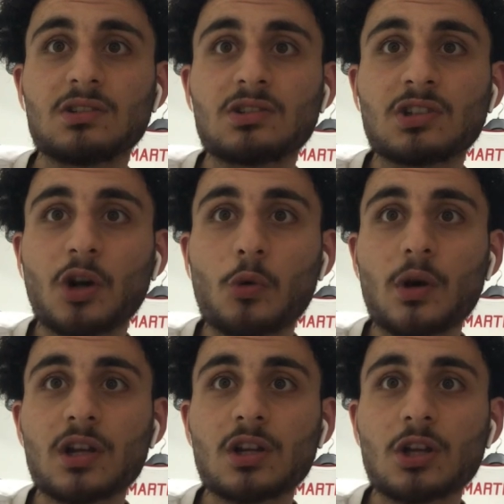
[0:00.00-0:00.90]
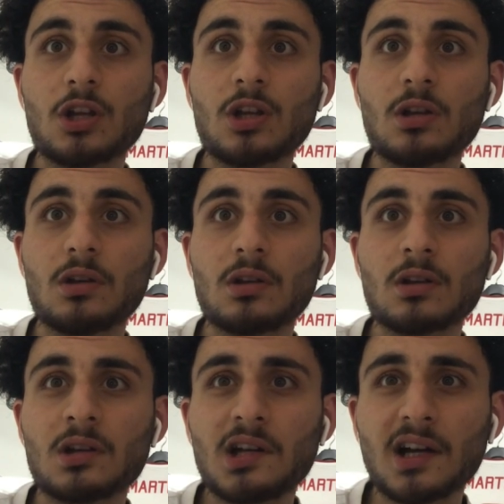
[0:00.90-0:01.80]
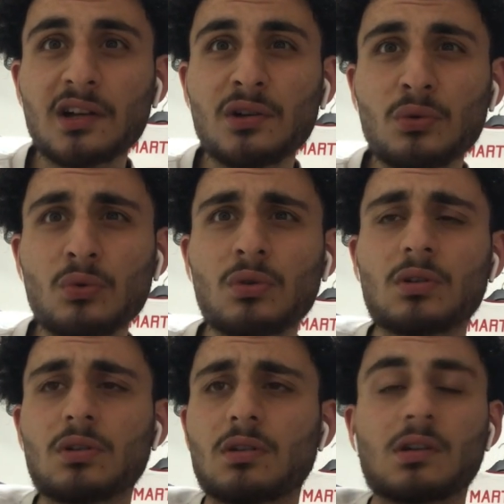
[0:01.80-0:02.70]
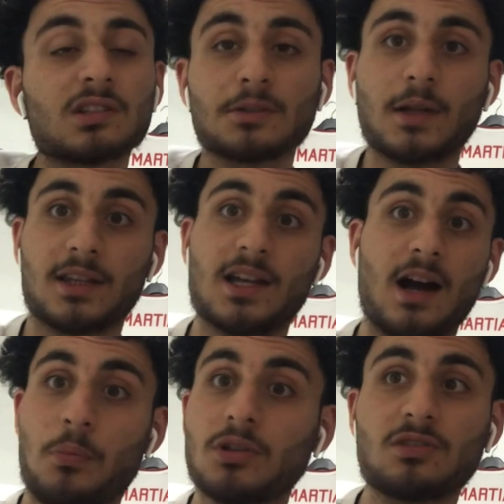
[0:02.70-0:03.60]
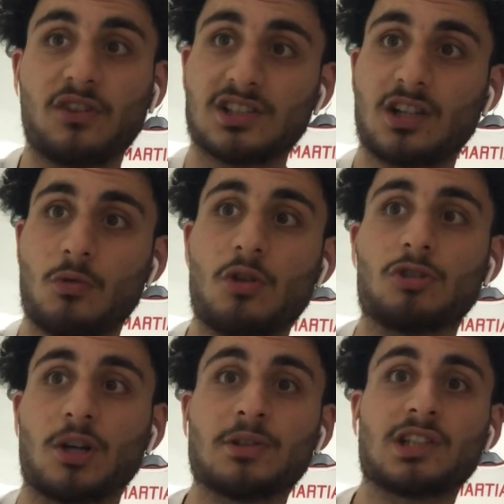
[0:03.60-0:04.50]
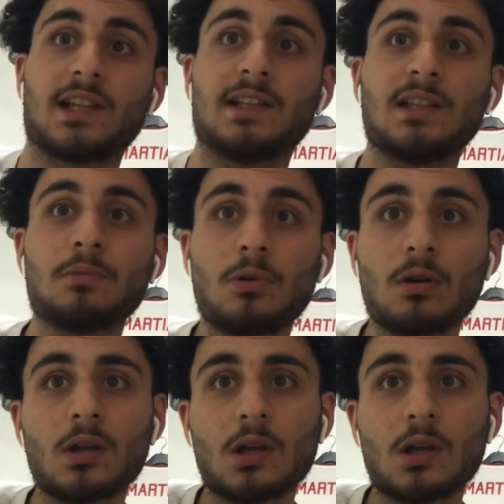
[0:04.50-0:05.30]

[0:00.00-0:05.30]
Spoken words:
Terengganu? Something like that. I apologize if I said it wrong, which I wish I did, bro.